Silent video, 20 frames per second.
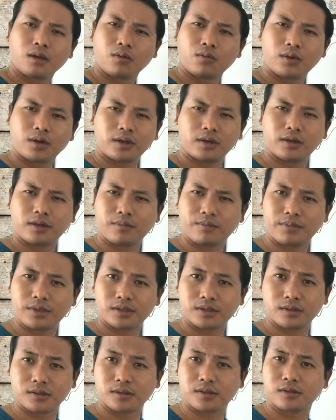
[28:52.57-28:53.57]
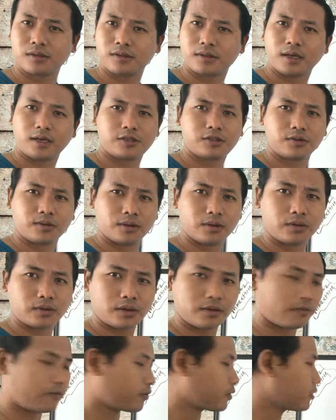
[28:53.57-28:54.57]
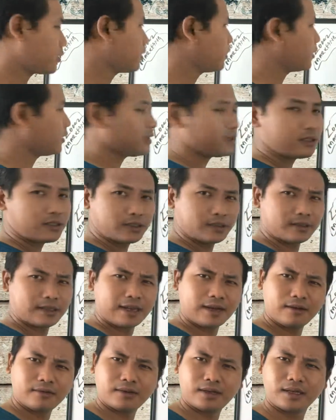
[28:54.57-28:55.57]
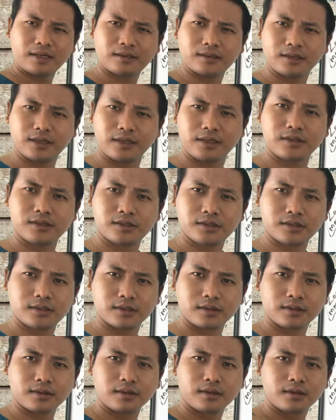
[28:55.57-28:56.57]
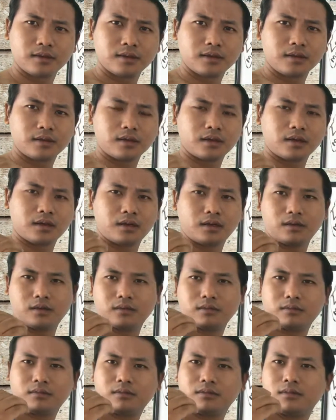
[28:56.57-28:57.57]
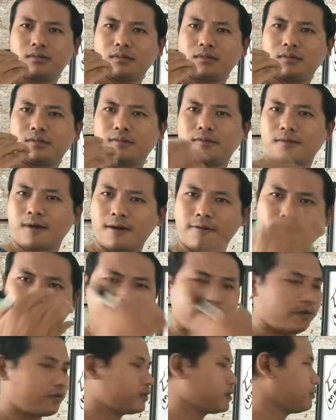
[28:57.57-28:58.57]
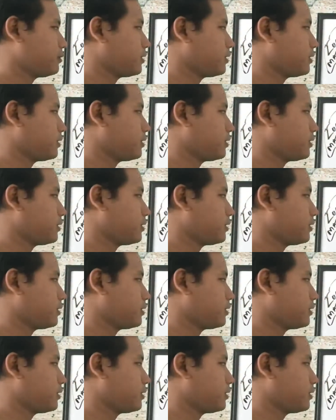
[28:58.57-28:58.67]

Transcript: what are the business that you are looking for. List down at least 150